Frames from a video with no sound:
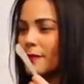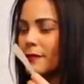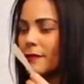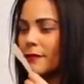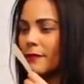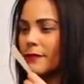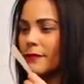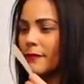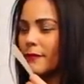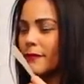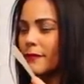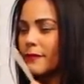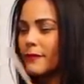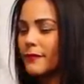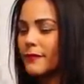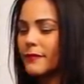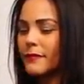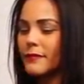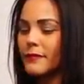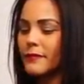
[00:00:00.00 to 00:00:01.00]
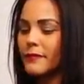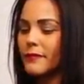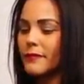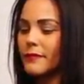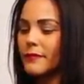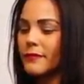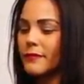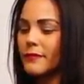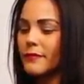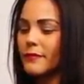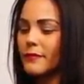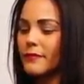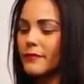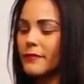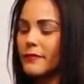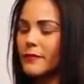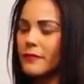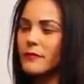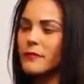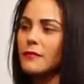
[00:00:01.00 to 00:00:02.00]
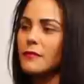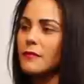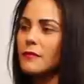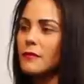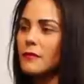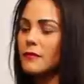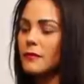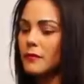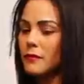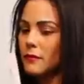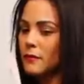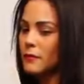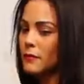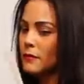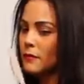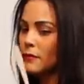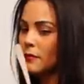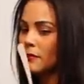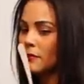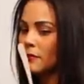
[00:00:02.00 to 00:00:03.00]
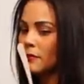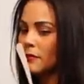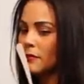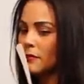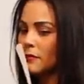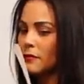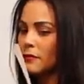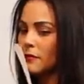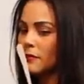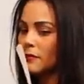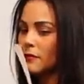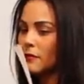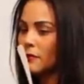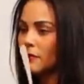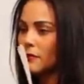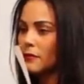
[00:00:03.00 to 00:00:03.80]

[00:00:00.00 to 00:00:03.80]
No words are spoken by the person on screen.